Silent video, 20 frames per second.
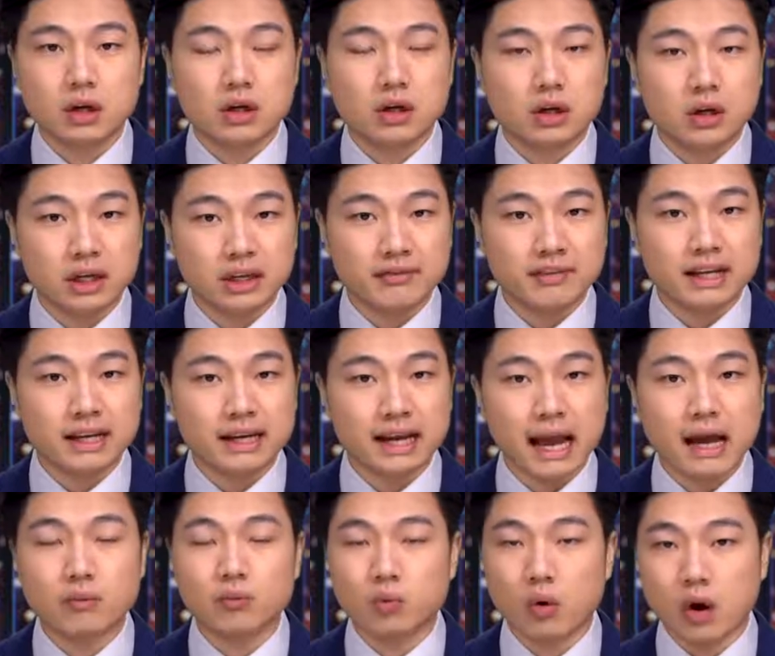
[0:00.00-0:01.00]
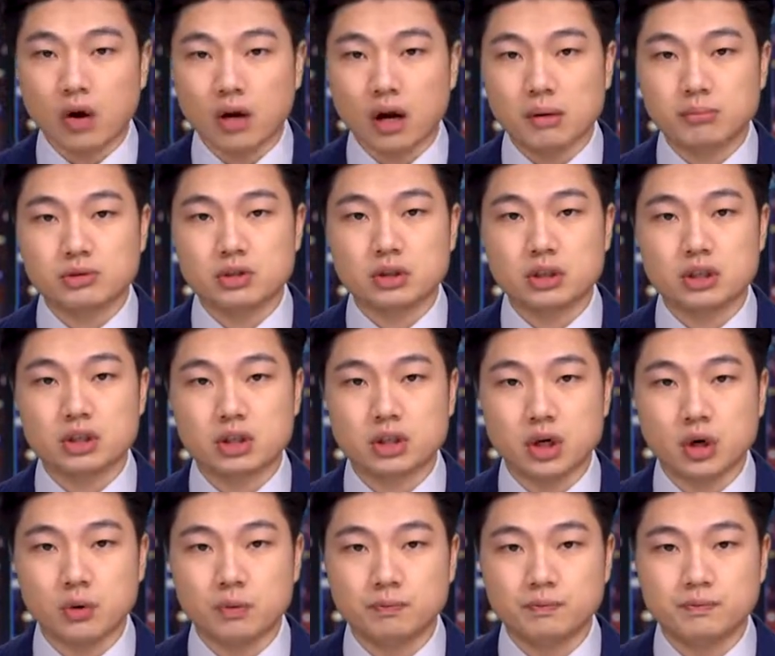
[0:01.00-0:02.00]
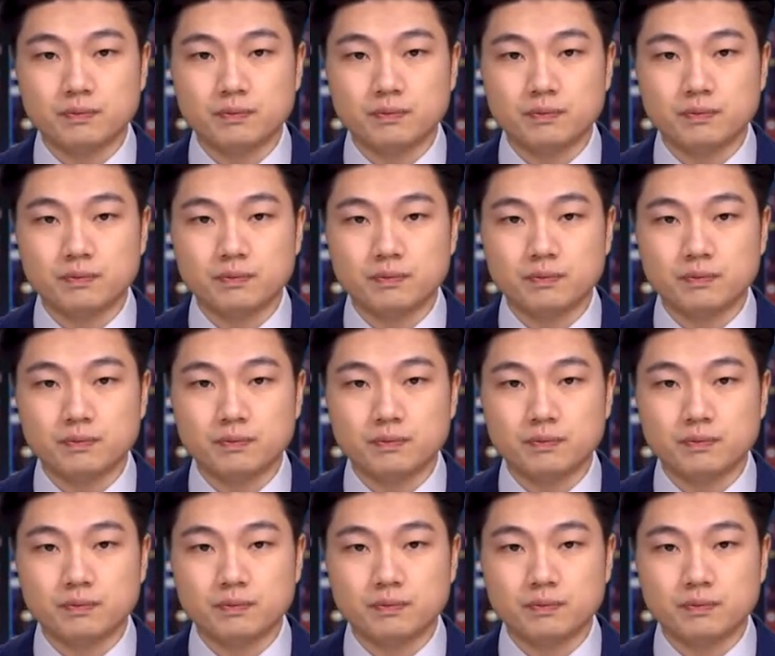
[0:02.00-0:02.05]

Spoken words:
Good evening and welcome to the show.